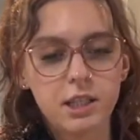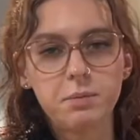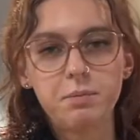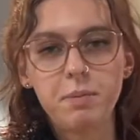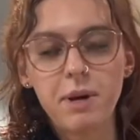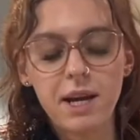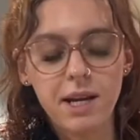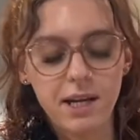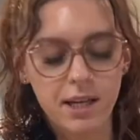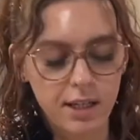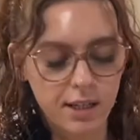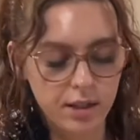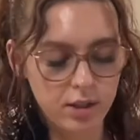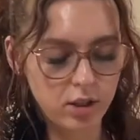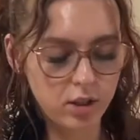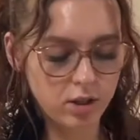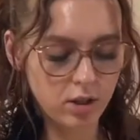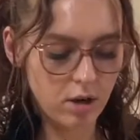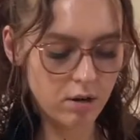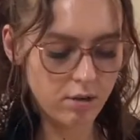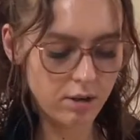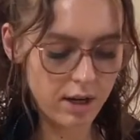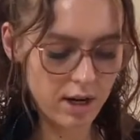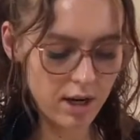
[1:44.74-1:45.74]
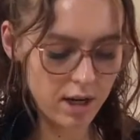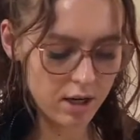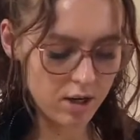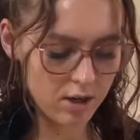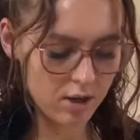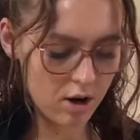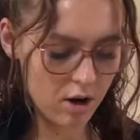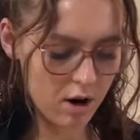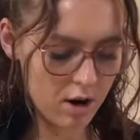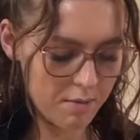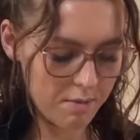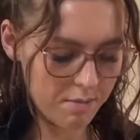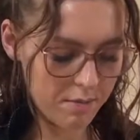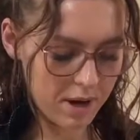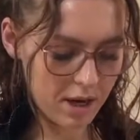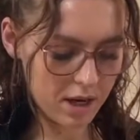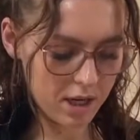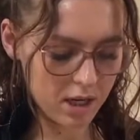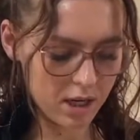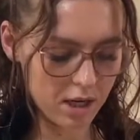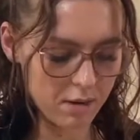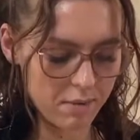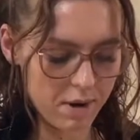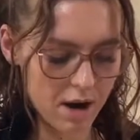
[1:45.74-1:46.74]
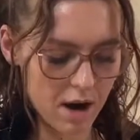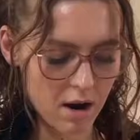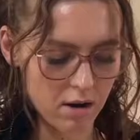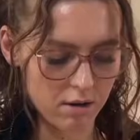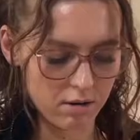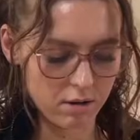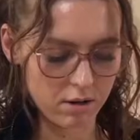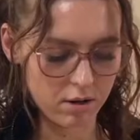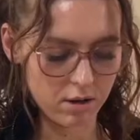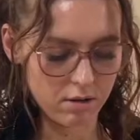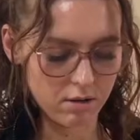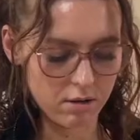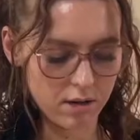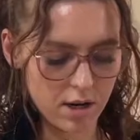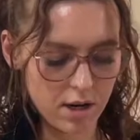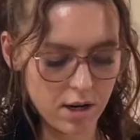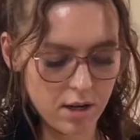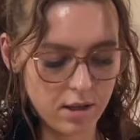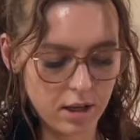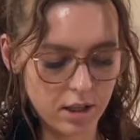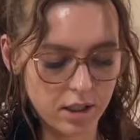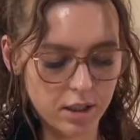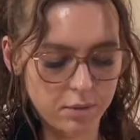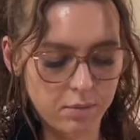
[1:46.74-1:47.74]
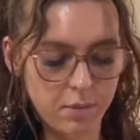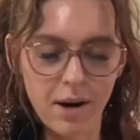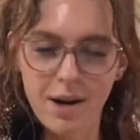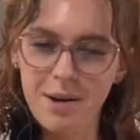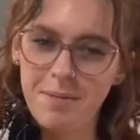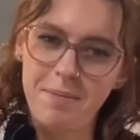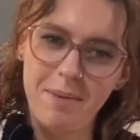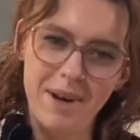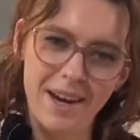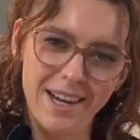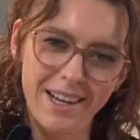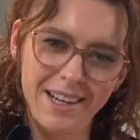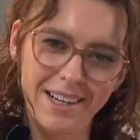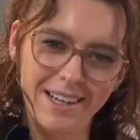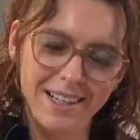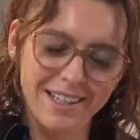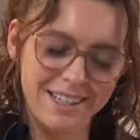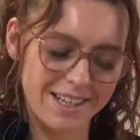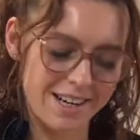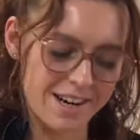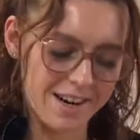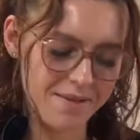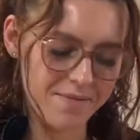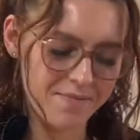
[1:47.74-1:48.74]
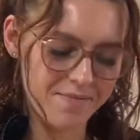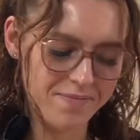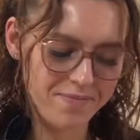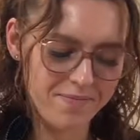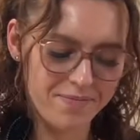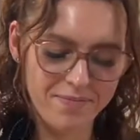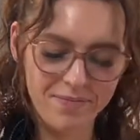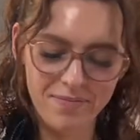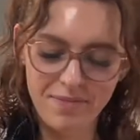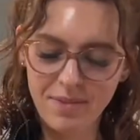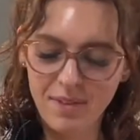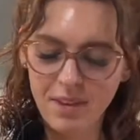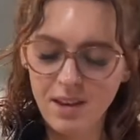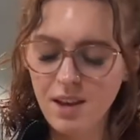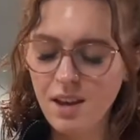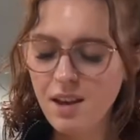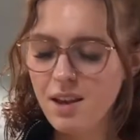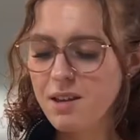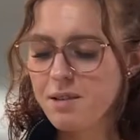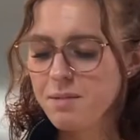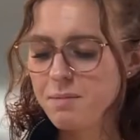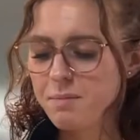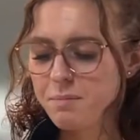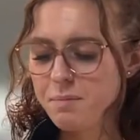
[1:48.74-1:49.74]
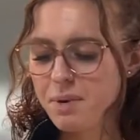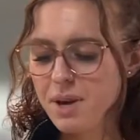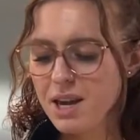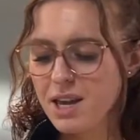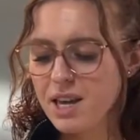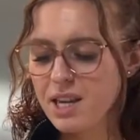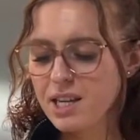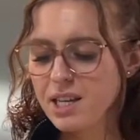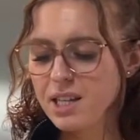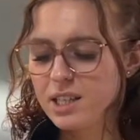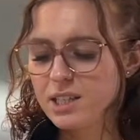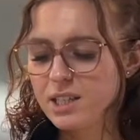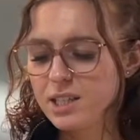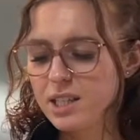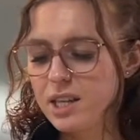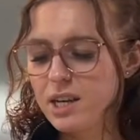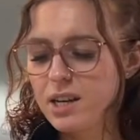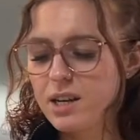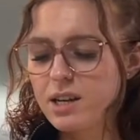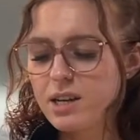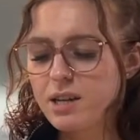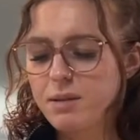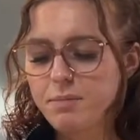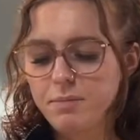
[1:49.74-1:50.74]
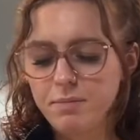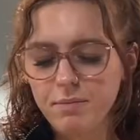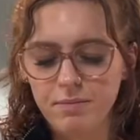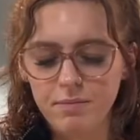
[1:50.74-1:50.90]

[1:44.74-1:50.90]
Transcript: baking soda and not baking powder, okay? That's my baking tip. Baking tip.